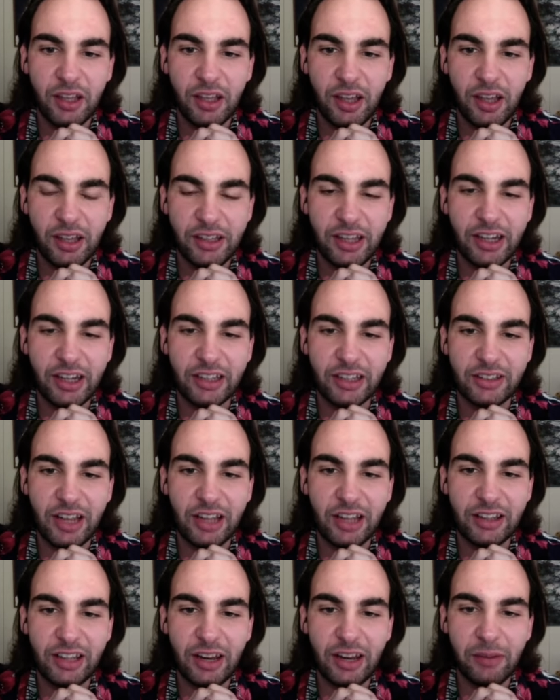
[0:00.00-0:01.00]
again, it's
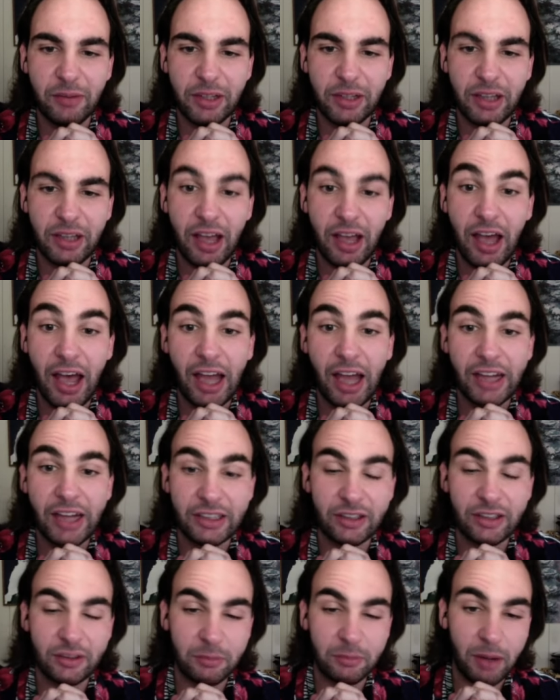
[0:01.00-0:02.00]
not that I'm like
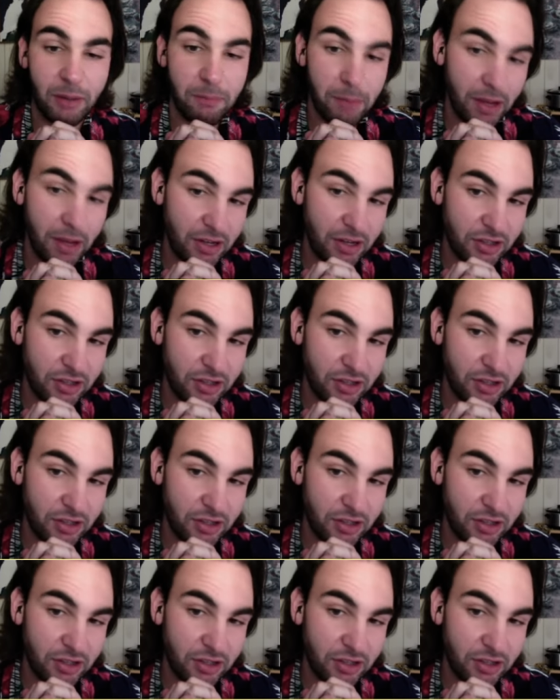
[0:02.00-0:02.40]
hiding under my bed